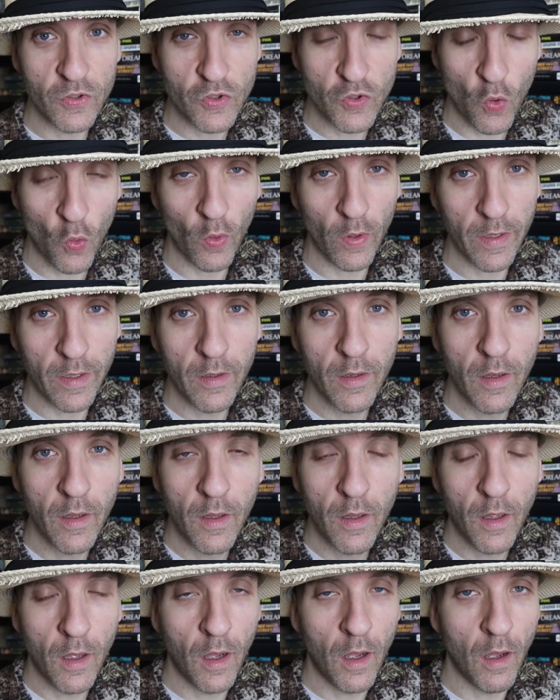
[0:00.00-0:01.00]
story.
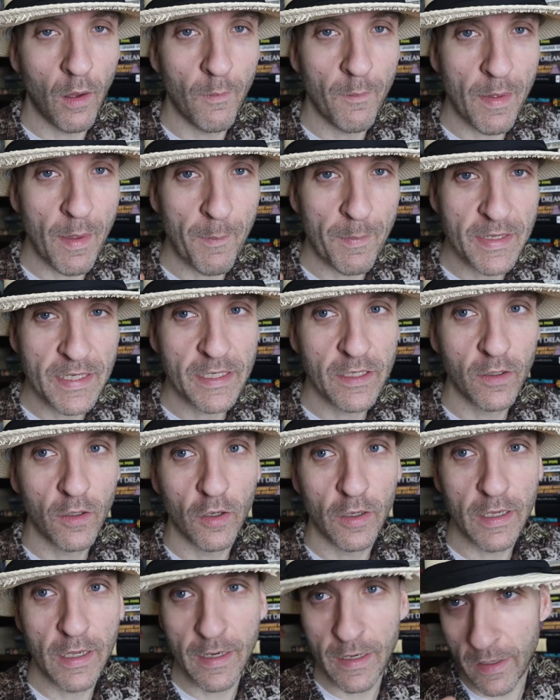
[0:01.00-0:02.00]
um, and
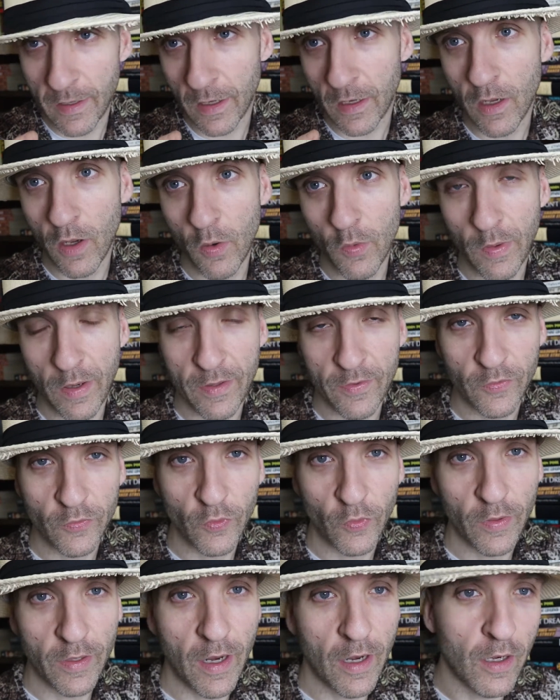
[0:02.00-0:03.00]
particularly in a Conan
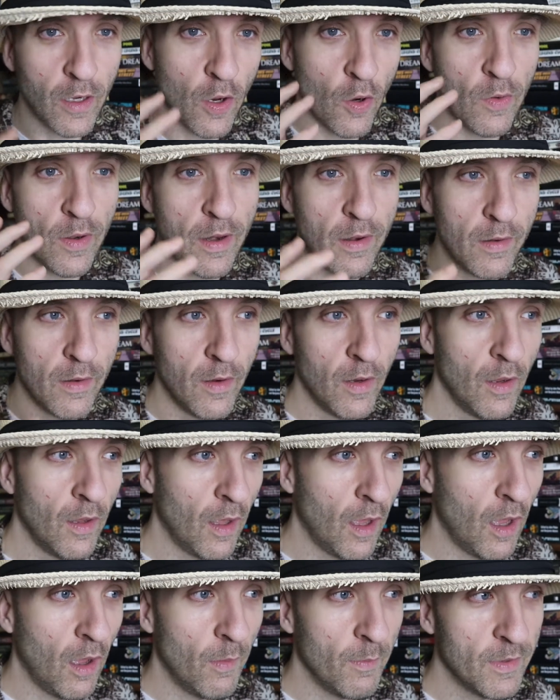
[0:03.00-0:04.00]
story. And Conan
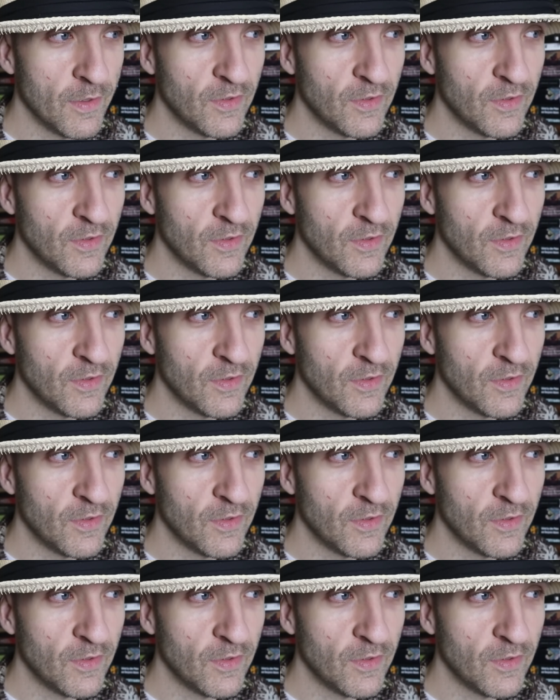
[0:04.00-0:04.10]
um,